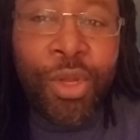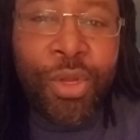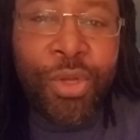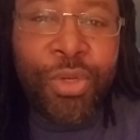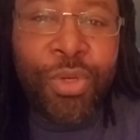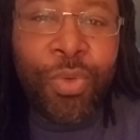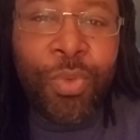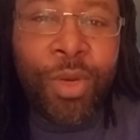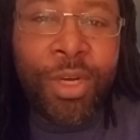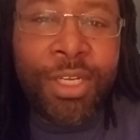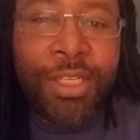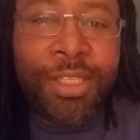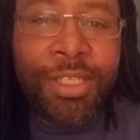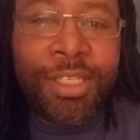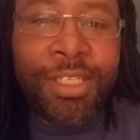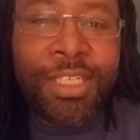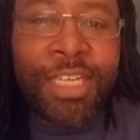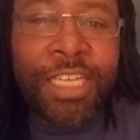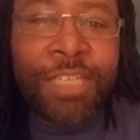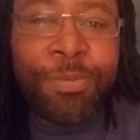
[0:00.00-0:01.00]
do one of
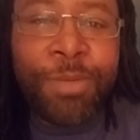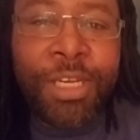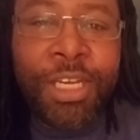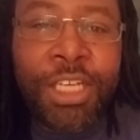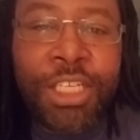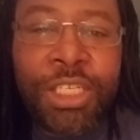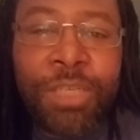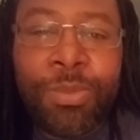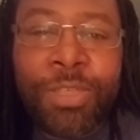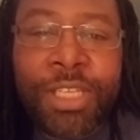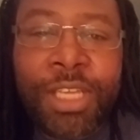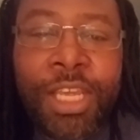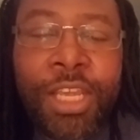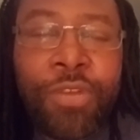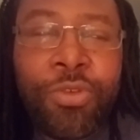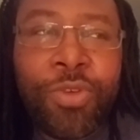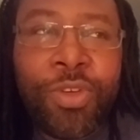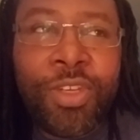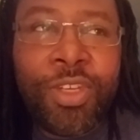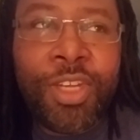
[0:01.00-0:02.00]
these tests because she was
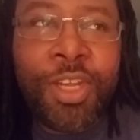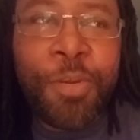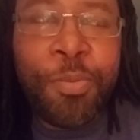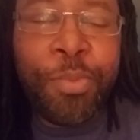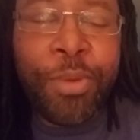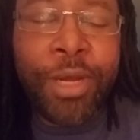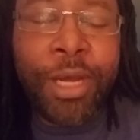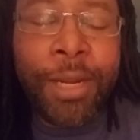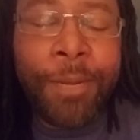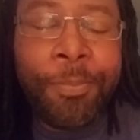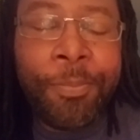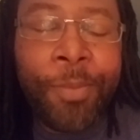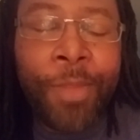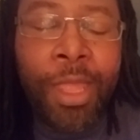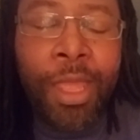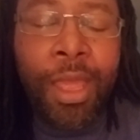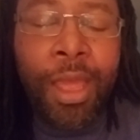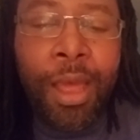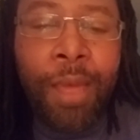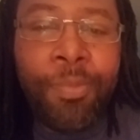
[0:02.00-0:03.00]
interested, but
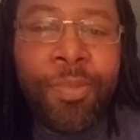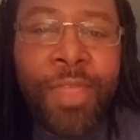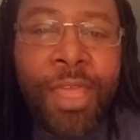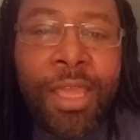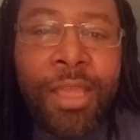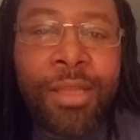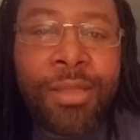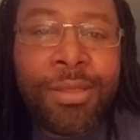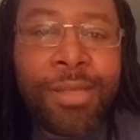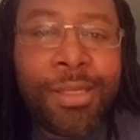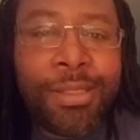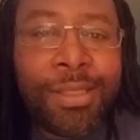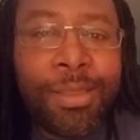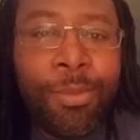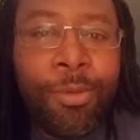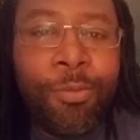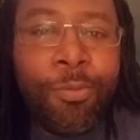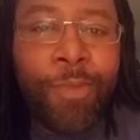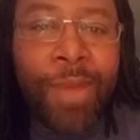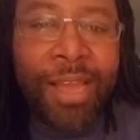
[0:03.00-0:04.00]
I'm thinking that
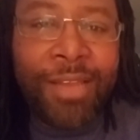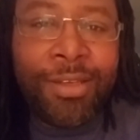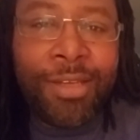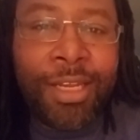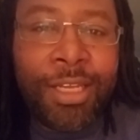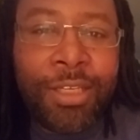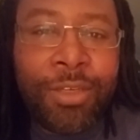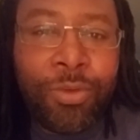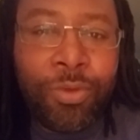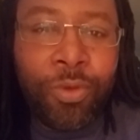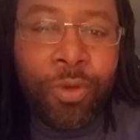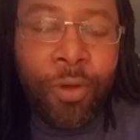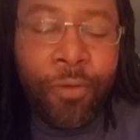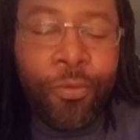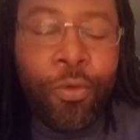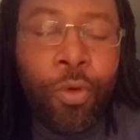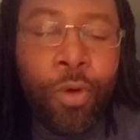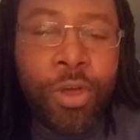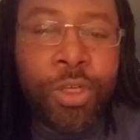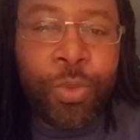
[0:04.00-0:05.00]
some of my tests,
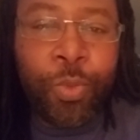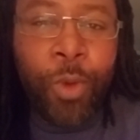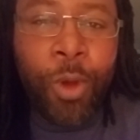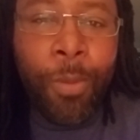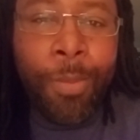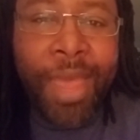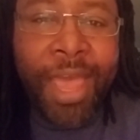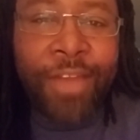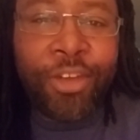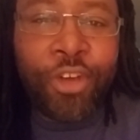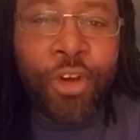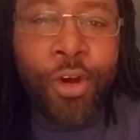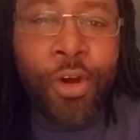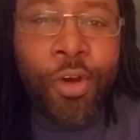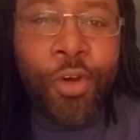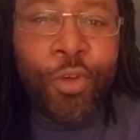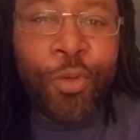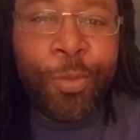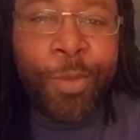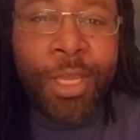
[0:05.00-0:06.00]
of course, will match
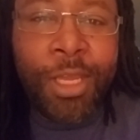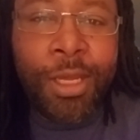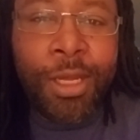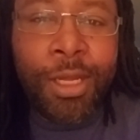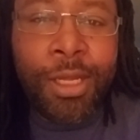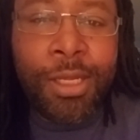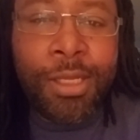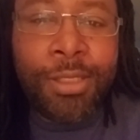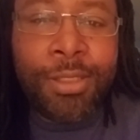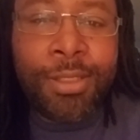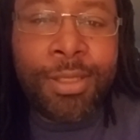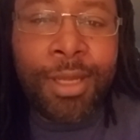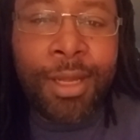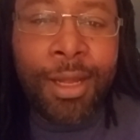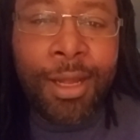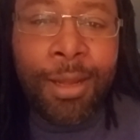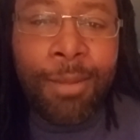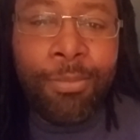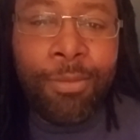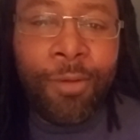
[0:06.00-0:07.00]
hers because,
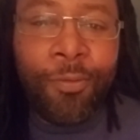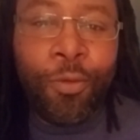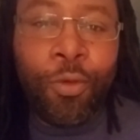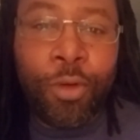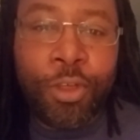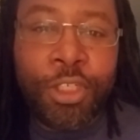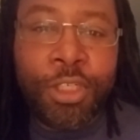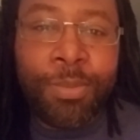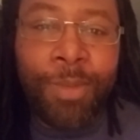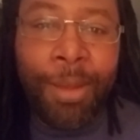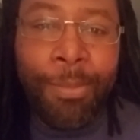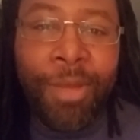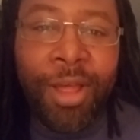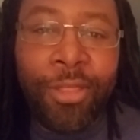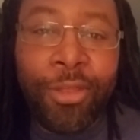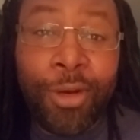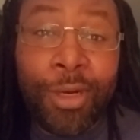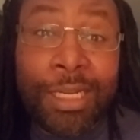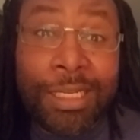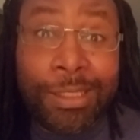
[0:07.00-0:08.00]
of course, she's my
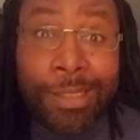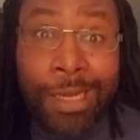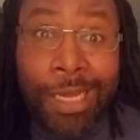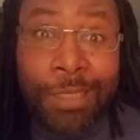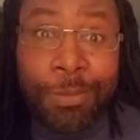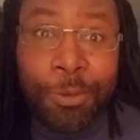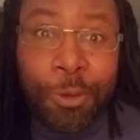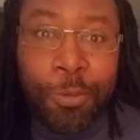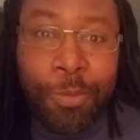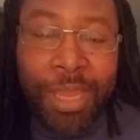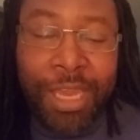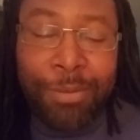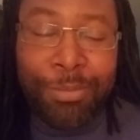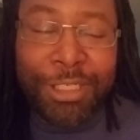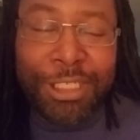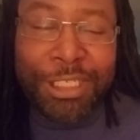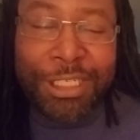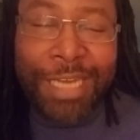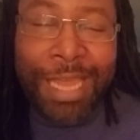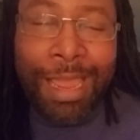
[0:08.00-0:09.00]
mother, unless the hospital made a
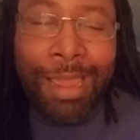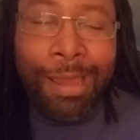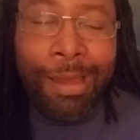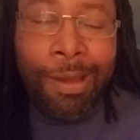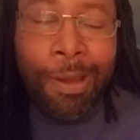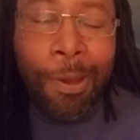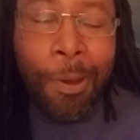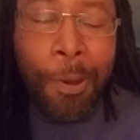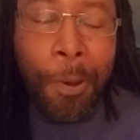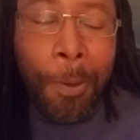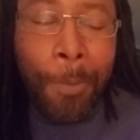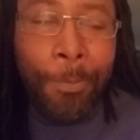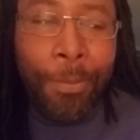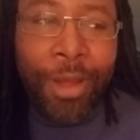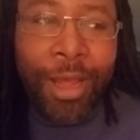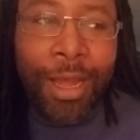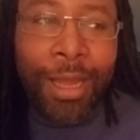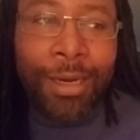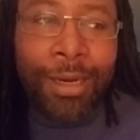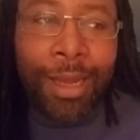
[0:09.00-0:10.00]
mistake.
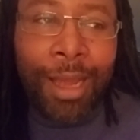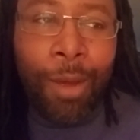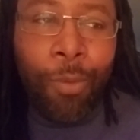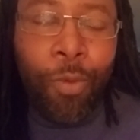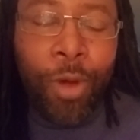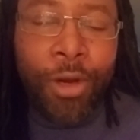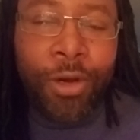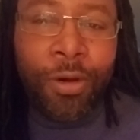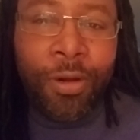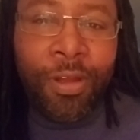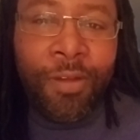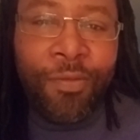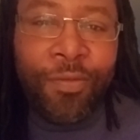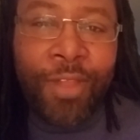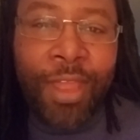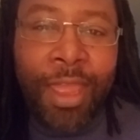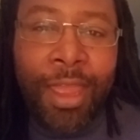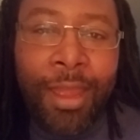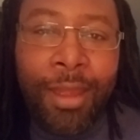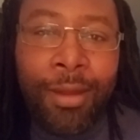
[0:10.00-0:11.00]
But I wonder if
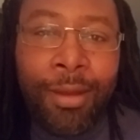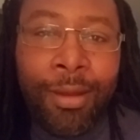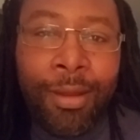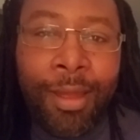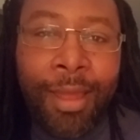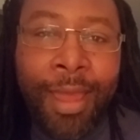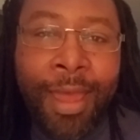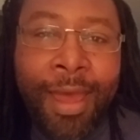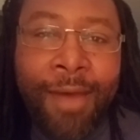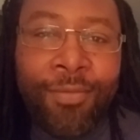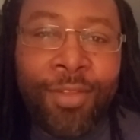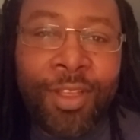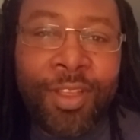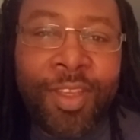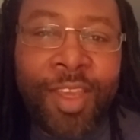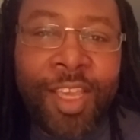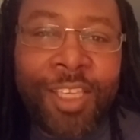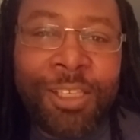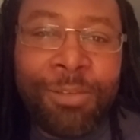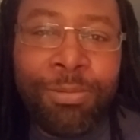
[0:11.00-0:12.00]
they have the
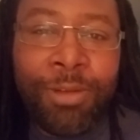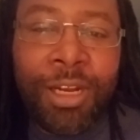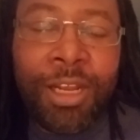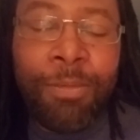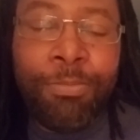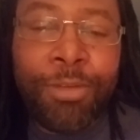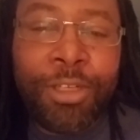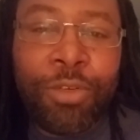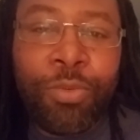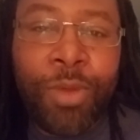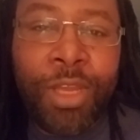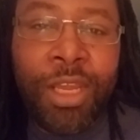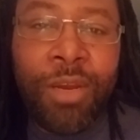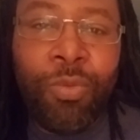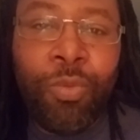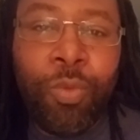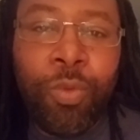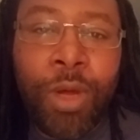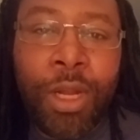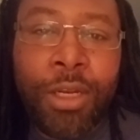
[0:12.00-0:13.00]
test split up
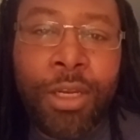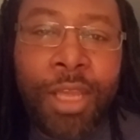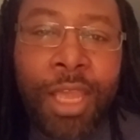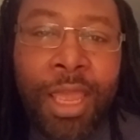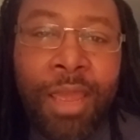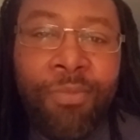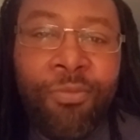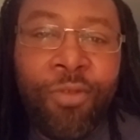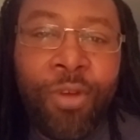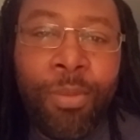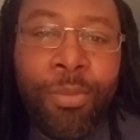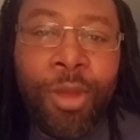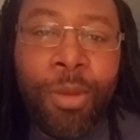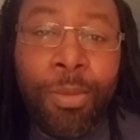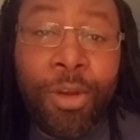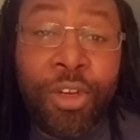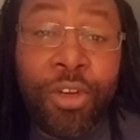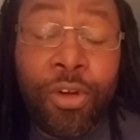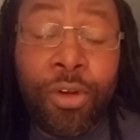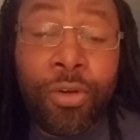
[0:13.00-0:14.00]
between what came from your
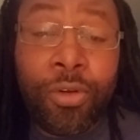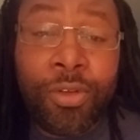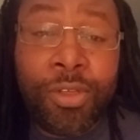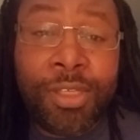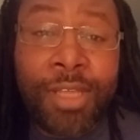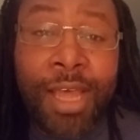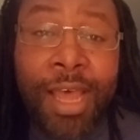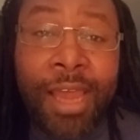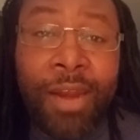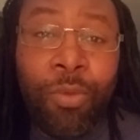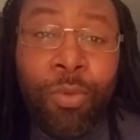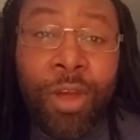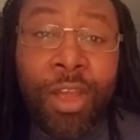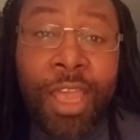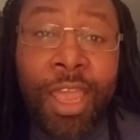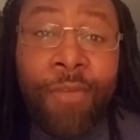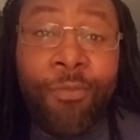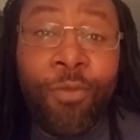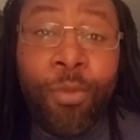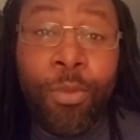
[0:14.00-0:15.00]
maternal side and what
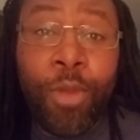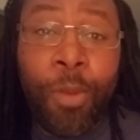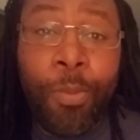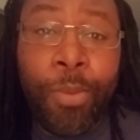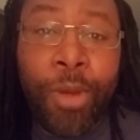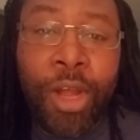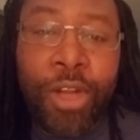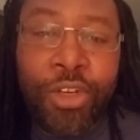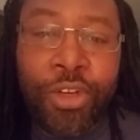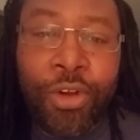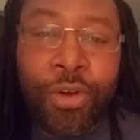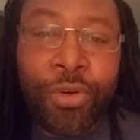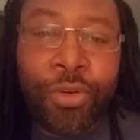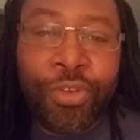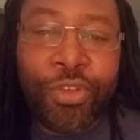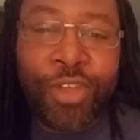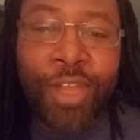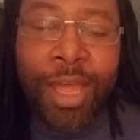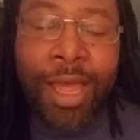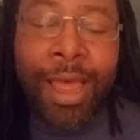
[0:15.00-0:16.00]
came from your
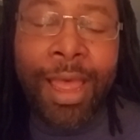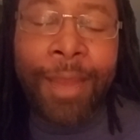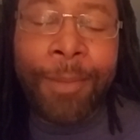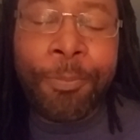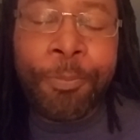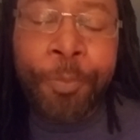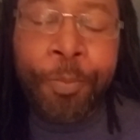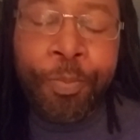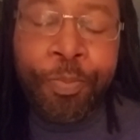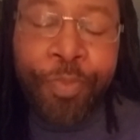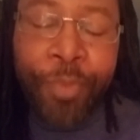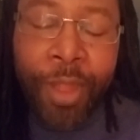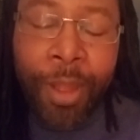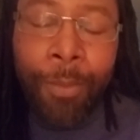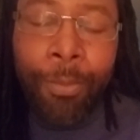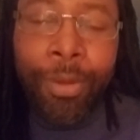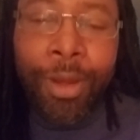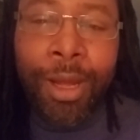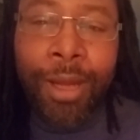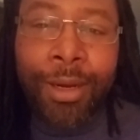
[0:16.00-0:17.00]
paternal side.
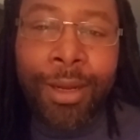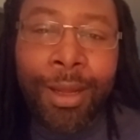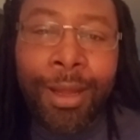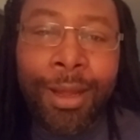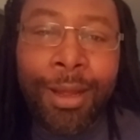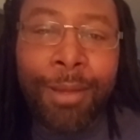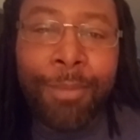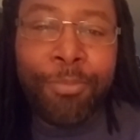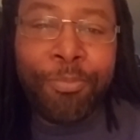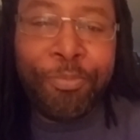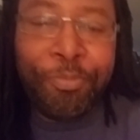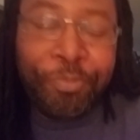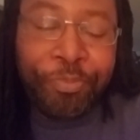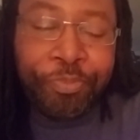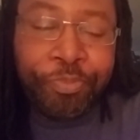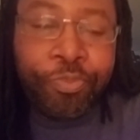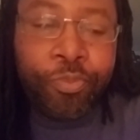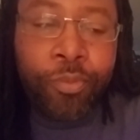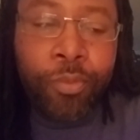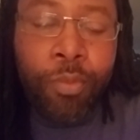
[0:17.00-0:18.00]
But
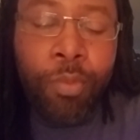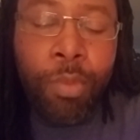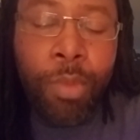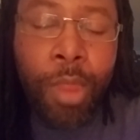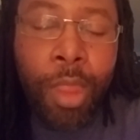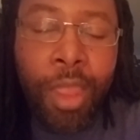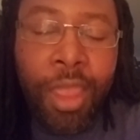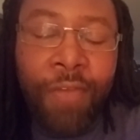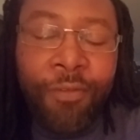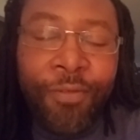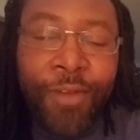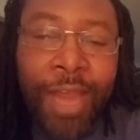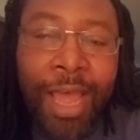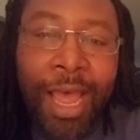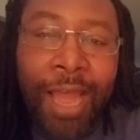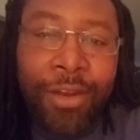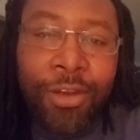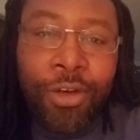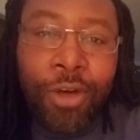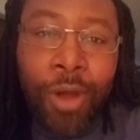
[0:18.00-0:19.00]
if
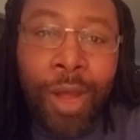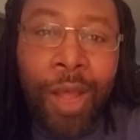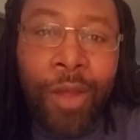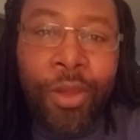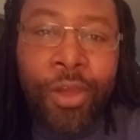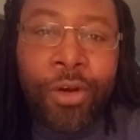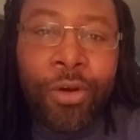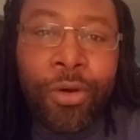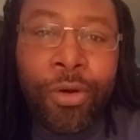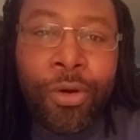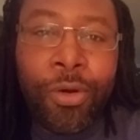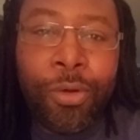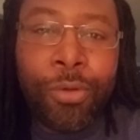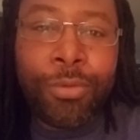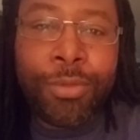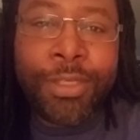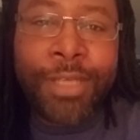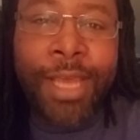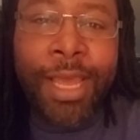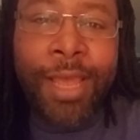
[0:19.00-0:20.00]
not, I'll get her
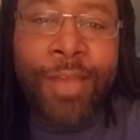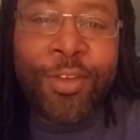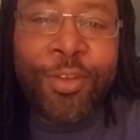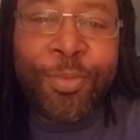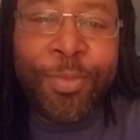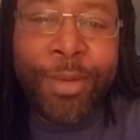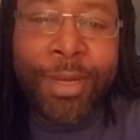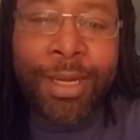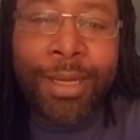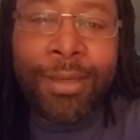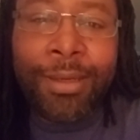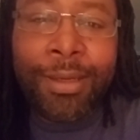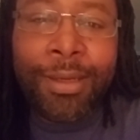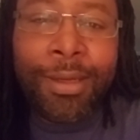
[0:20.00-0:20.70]
own test. But,